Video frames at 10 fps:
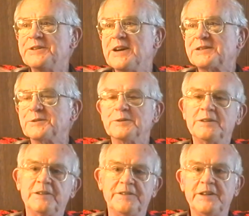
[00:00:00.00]
then same
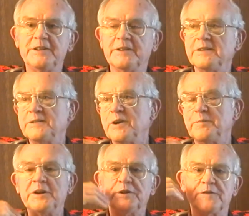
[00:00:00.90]
thing for the conductor
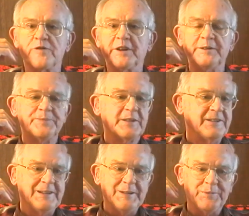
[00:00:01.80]
at the end of the
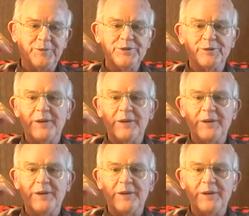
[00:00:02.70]
station freight.